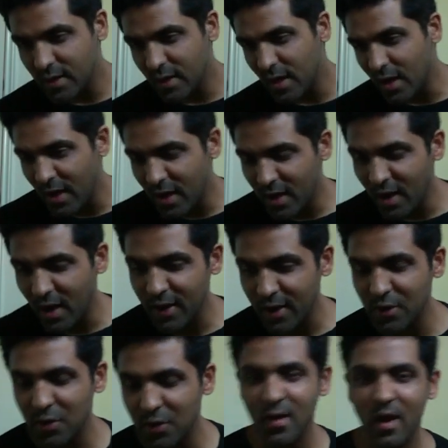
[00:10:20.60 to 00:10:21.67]
I
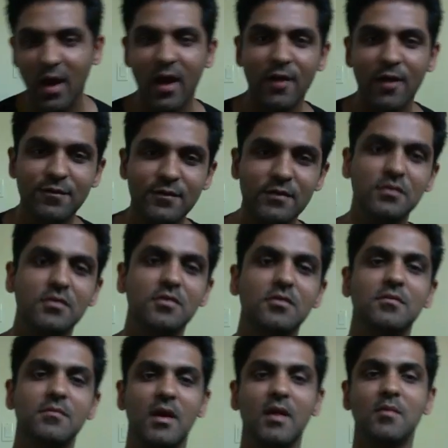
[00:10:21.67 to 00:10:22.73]
know I have to
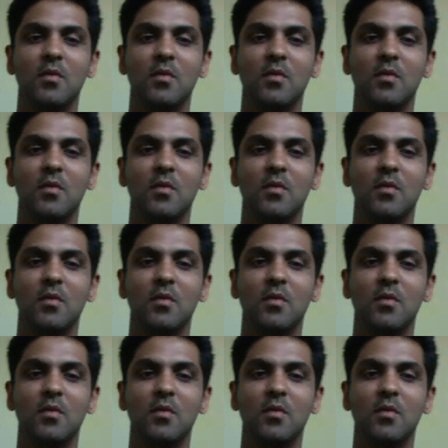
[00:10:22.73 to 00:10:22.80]
make